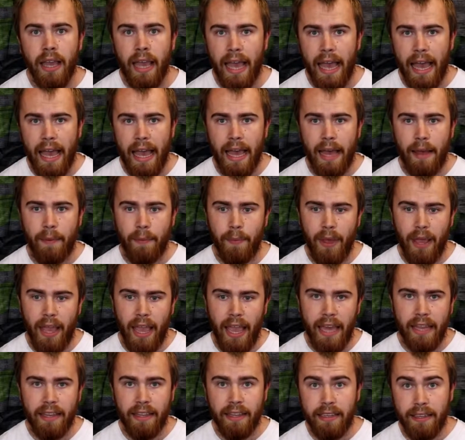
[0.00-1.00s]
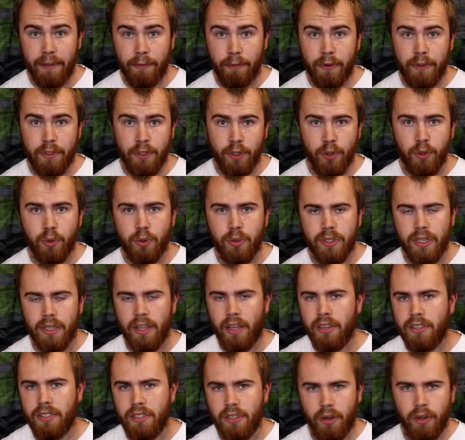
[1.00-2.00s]
and the different tools that
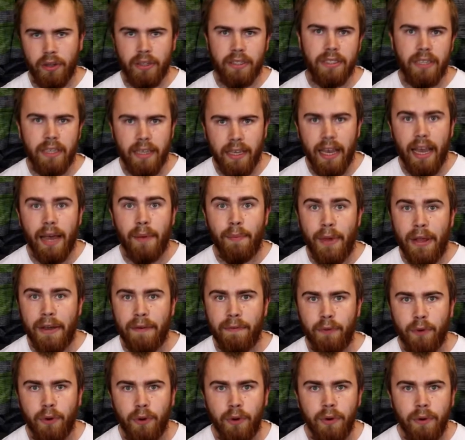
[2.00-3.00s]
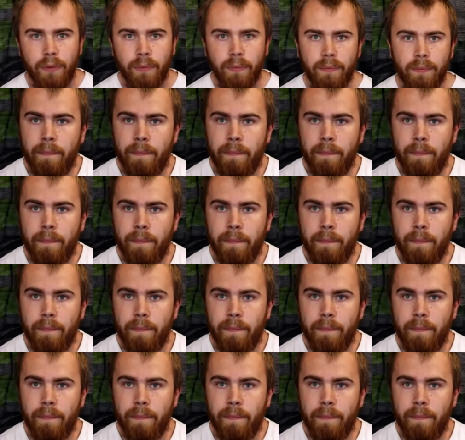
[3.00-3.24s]
those sockets are meant for.